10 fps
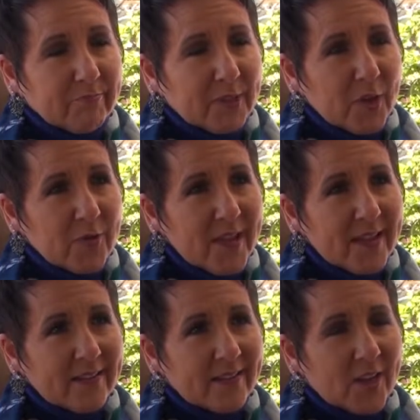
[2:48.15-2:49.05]

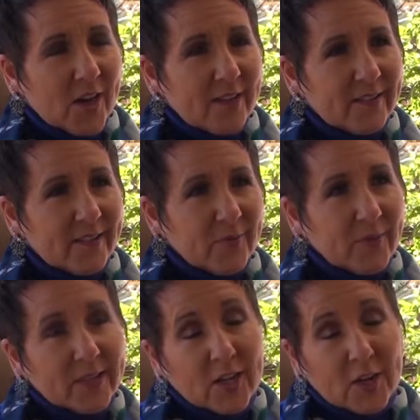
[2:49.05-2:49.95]
then God did
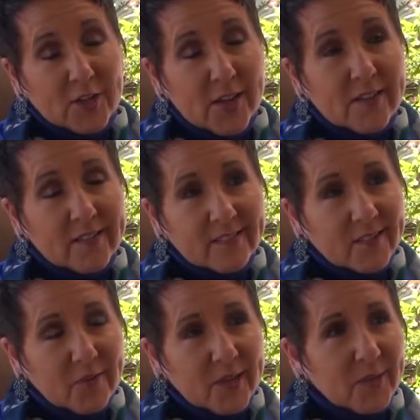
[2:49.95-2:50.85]
what God does
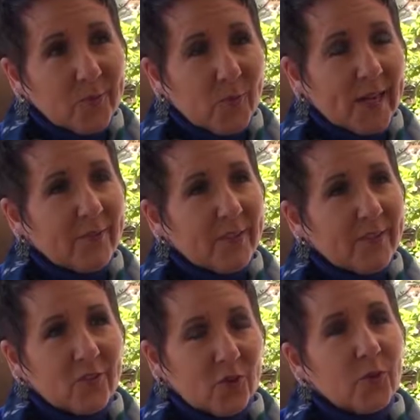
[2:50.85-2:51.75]
when one of
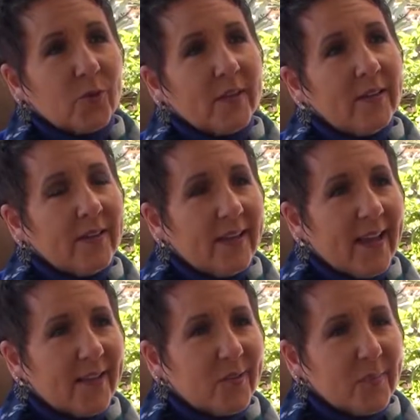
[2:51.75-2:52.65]
His children
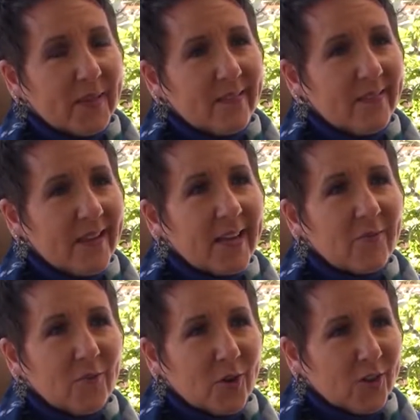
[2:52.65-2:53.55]
has been sinning
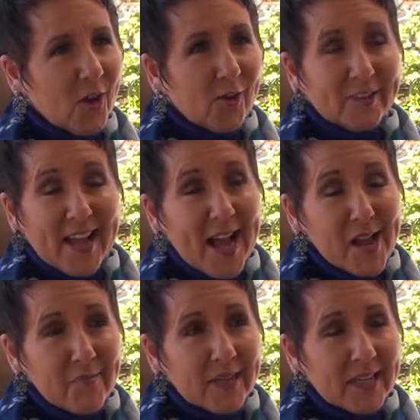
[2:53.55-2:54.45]
for a long time.